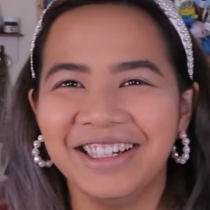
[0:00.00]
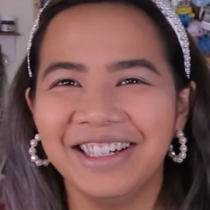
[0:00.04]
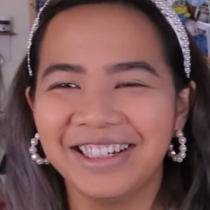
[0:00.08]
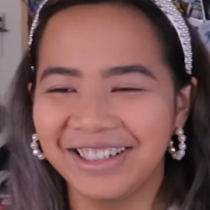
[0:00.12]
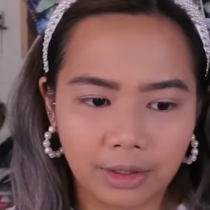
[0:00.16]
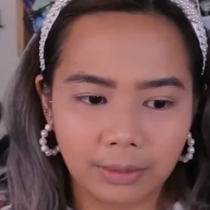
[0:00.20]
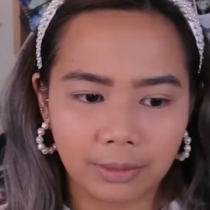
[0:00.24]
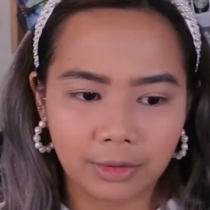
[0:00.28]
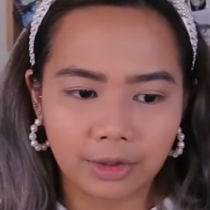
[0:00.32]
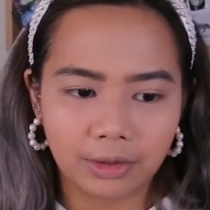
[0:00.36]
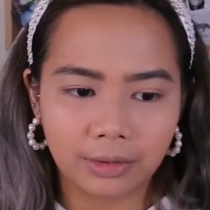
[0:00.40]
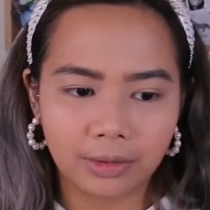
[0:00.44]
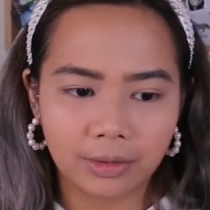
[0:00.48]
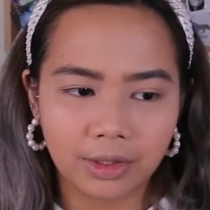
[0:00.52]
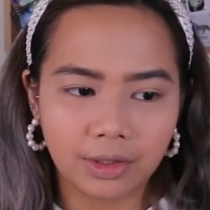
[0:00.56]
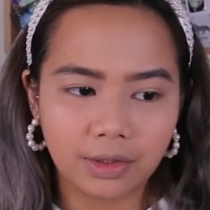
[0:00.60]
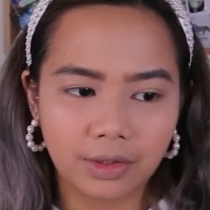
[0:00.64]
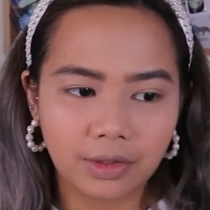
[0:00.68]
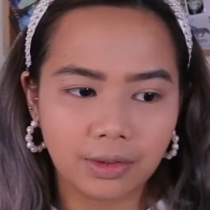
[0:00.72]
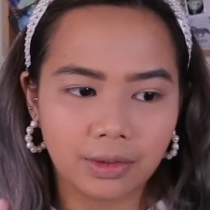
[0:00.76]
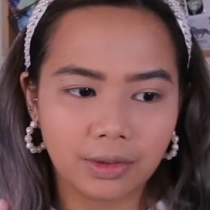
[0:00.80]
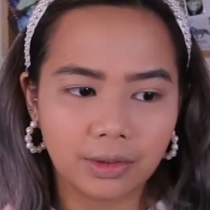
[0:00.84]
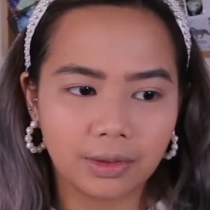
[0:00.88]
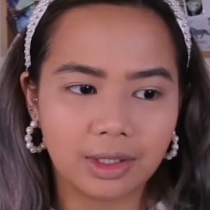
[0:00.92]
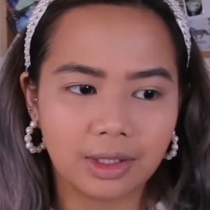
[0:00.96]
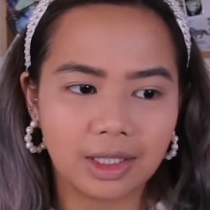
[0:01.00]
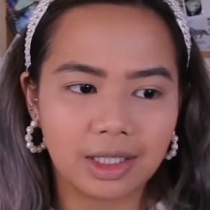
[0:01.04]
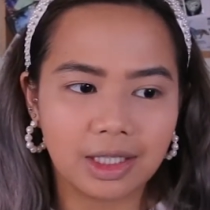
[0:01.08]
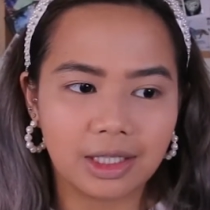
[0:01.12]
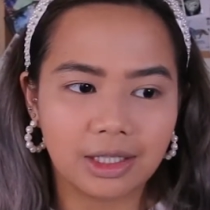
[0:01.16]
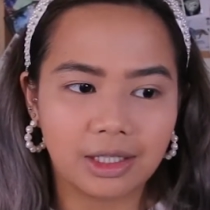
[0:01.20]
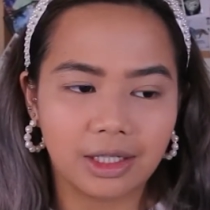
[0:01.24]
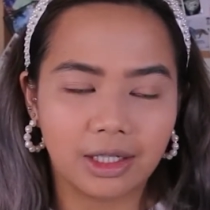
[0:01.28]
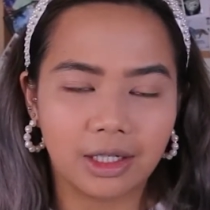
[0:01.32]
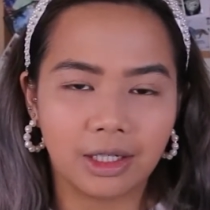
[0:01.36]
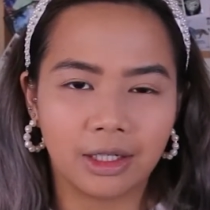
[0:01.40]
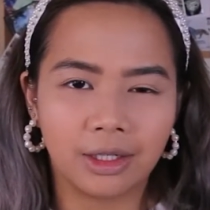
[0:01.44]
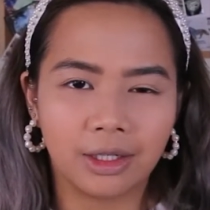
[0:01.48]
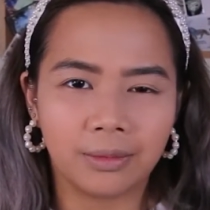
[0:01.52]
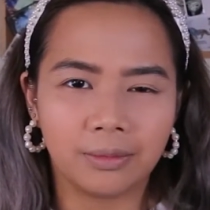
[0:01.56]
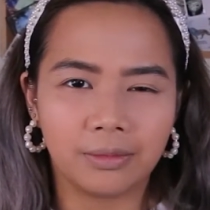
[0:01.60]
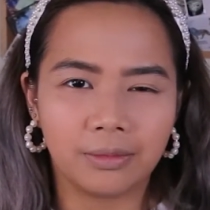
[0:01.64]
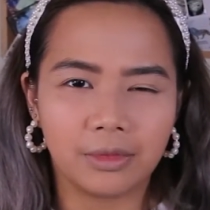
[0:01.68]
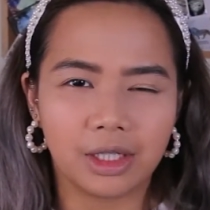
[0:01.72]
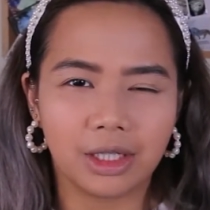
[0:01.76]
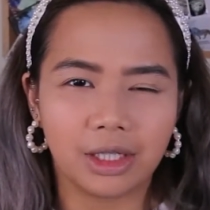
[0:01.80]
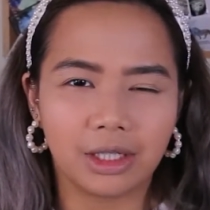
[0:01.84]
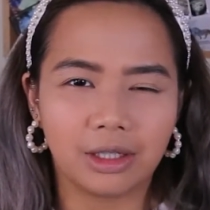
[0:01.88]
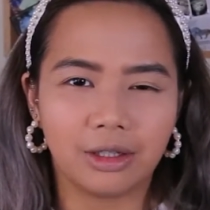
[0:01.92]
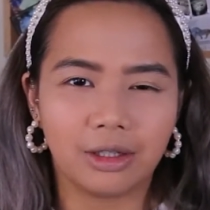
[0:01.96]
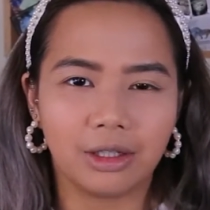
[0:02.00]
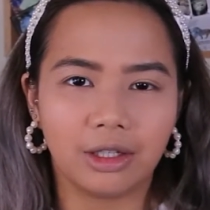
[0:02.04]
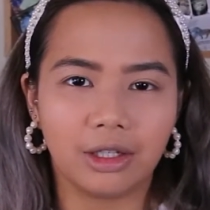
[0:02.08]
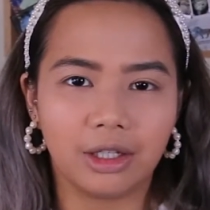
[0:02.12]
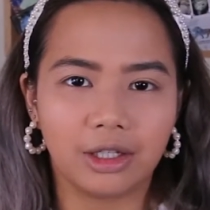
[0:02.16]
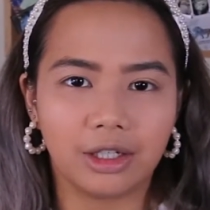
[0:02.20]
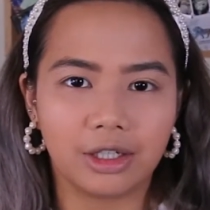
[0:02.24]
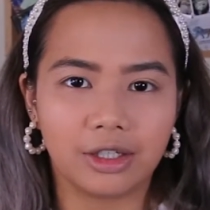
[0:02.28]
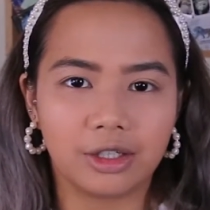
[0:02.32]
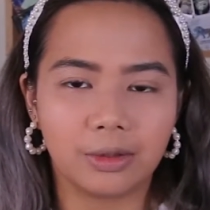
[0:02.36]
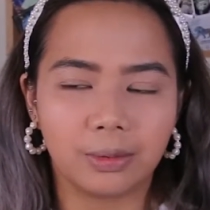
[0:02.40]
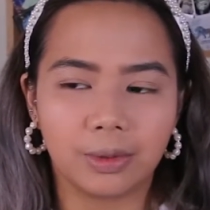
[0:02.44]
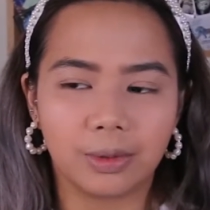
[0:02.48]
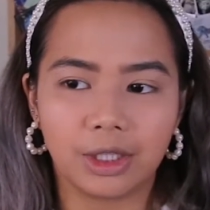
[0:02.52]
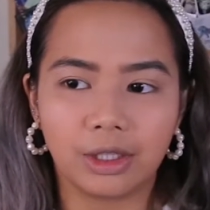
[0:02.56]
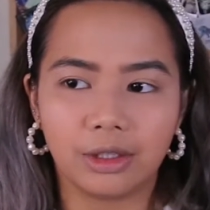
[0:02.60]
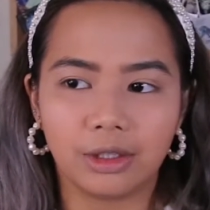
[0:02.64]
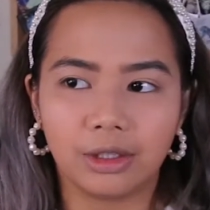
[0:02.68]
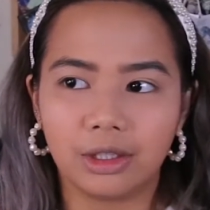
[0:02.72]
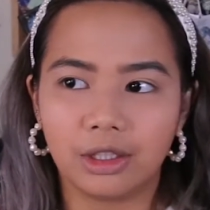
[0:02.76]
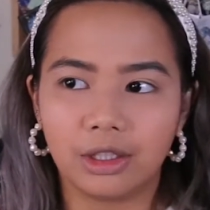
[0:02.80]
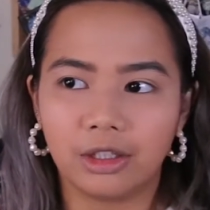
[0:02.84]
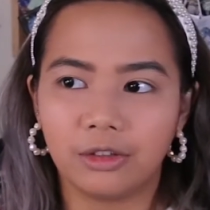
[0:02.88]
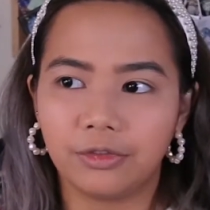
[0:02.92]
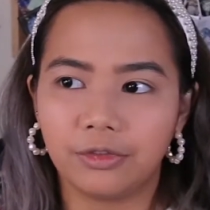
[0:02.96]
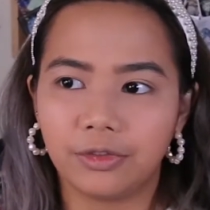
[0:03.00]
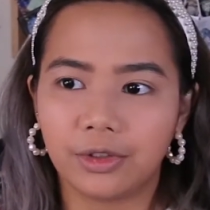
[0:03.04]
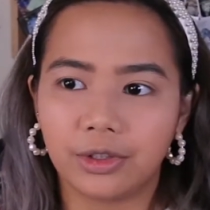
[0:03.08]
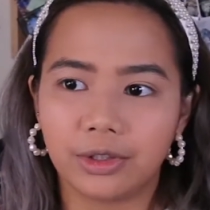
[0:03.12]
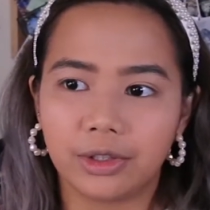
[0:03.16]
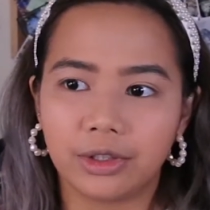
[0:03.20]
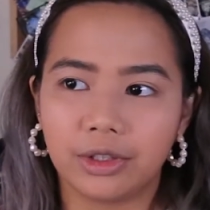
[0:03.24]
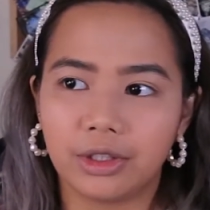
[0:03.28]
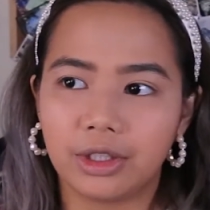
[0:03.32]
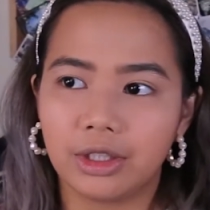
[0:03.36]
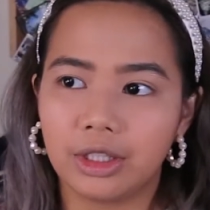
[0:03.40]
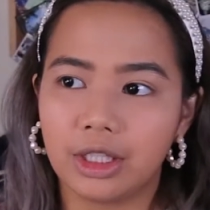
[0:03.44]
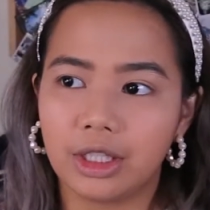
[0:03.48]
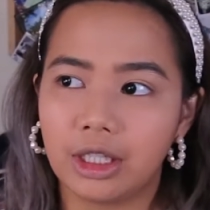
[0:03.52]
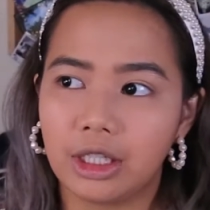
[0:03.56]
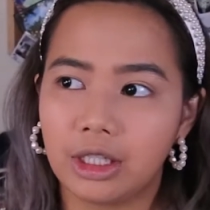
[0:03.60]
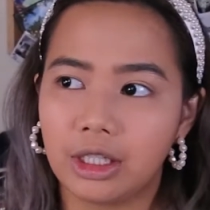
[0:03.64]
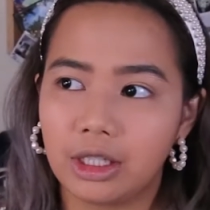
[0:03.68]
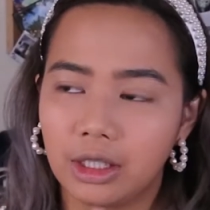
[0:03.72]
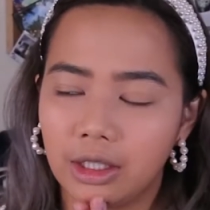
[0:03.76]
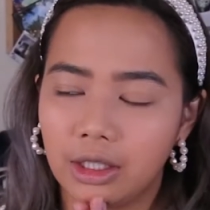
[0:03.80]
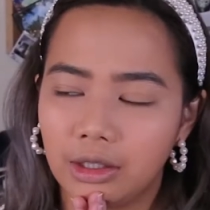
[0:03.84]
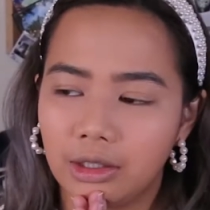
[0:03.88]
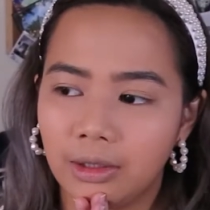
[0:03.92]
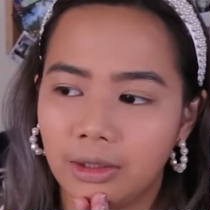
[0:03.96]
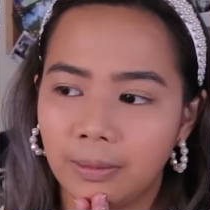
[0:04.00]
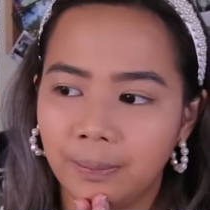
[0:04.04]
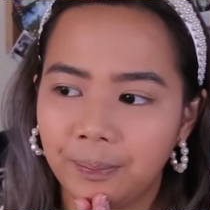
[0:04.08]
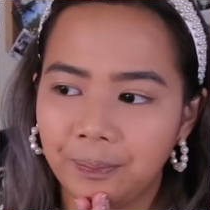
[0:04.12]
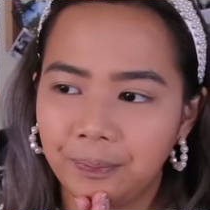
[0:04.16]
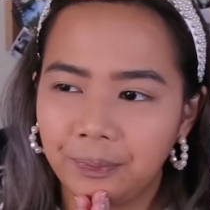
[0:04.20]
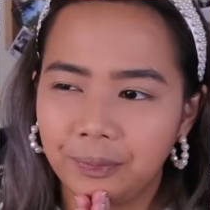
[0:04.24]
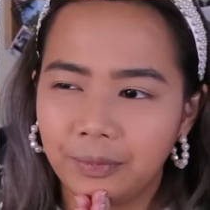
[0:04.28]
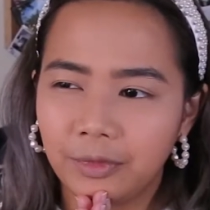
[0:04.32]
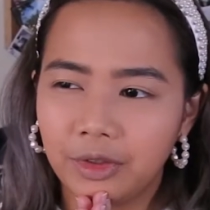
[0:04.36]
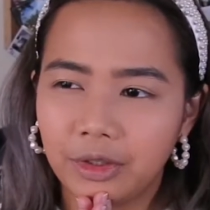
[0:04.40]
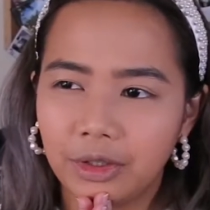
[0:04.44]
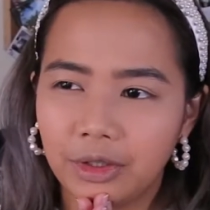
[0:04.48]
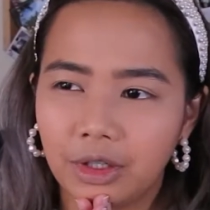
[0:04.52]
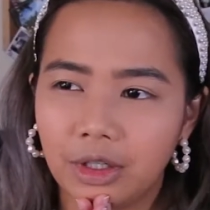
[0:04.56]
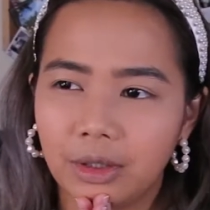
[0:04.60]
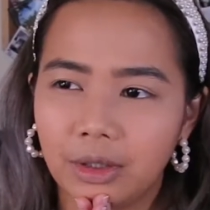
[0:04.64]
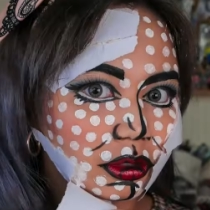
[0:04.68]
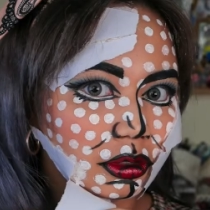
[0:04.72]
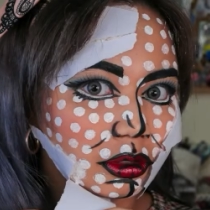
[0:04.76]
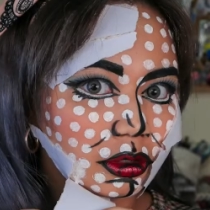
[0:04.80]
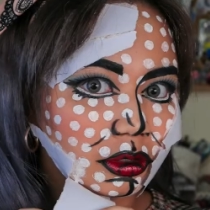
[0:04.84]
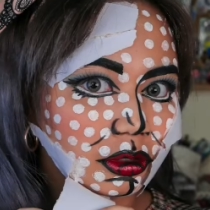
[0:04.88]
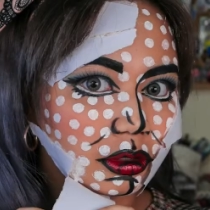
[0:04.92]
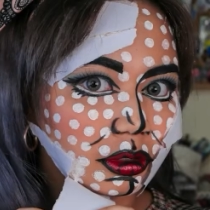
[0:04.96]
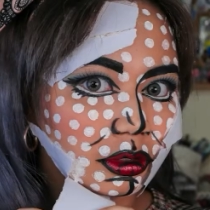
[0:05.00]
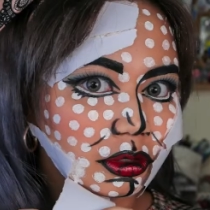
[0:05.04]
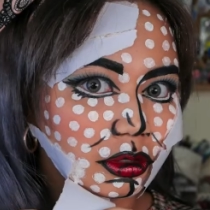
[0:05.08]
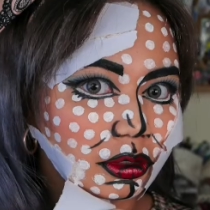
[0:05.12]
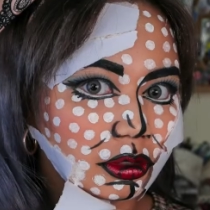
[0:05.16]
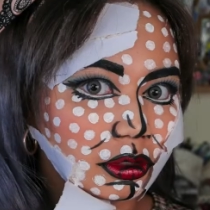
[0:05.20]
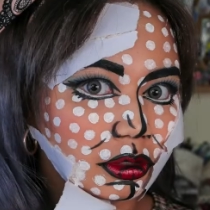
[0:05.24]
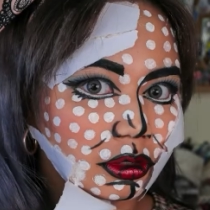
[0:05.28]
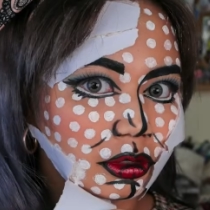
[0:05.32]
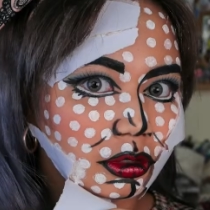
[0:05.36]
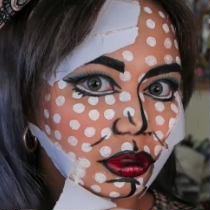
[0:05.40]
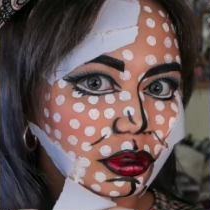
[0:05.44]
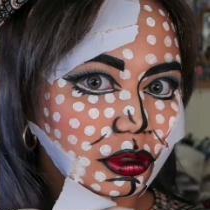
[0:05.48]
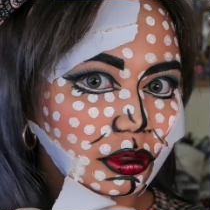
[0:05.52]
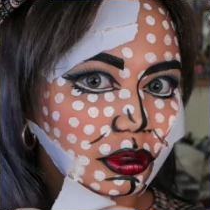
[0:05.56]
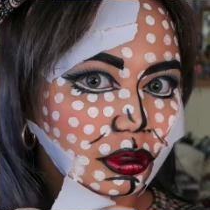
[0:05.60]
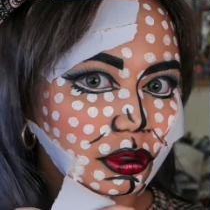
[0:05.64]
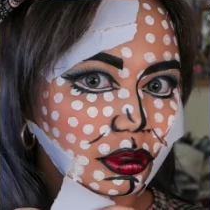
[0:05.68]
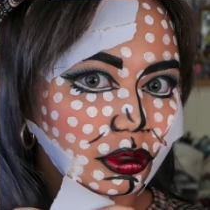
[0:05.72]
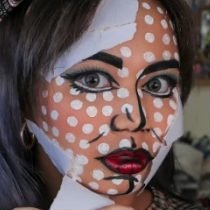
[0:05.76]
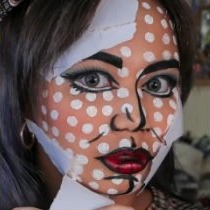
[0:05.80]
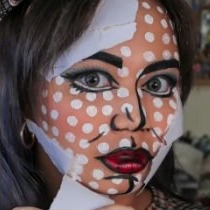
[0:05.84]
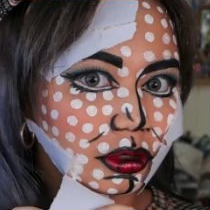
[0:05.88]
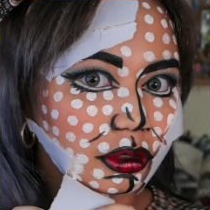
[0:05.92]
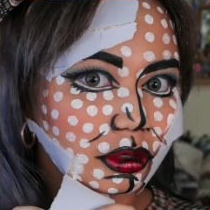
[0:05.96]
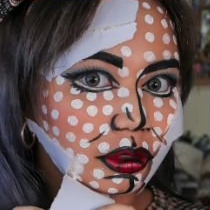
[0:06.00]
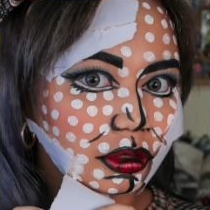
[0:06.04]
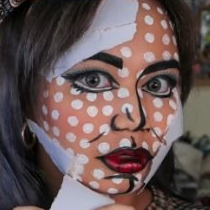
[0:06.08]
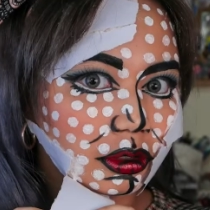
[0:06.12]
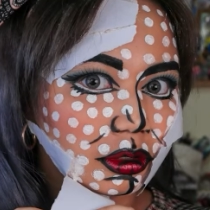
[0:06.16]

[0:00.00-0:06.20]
I'm going to do the same technique as what I did for the comic pop art look that I did.